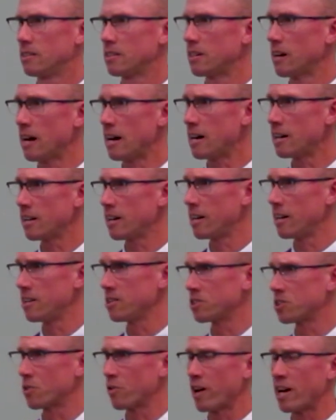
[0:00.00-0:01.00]
God, in
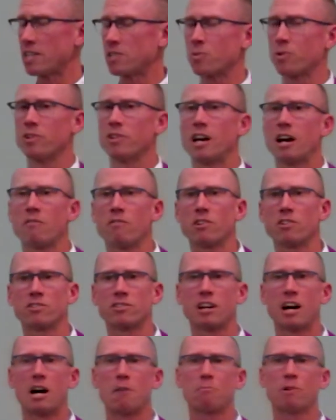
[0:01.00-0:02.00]
His grace, will never
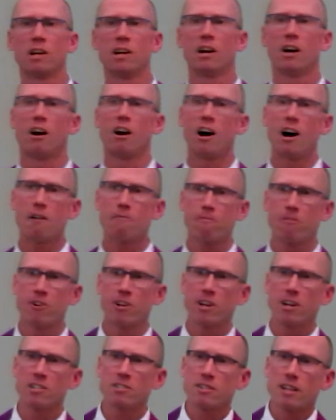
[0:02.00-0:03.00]
stop
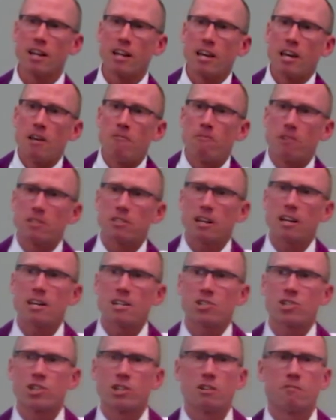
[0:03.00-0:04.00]
offering us that
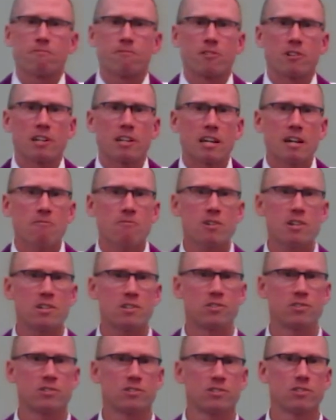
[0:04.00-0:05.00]
invitation of
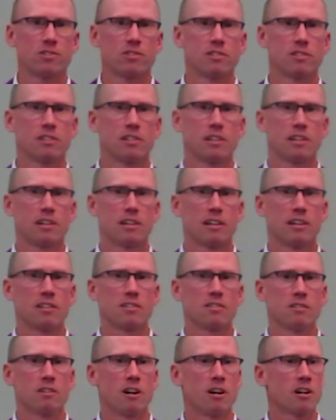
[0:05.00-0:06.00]
forgiveness
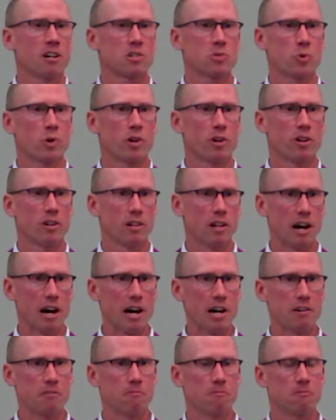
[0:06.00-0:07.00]
as long as we are
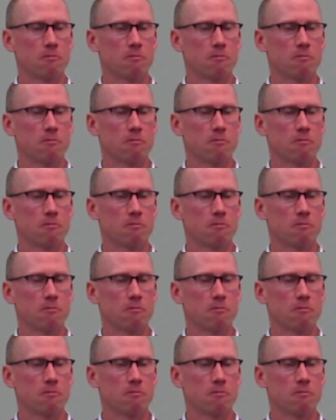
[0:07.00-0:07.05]
alive.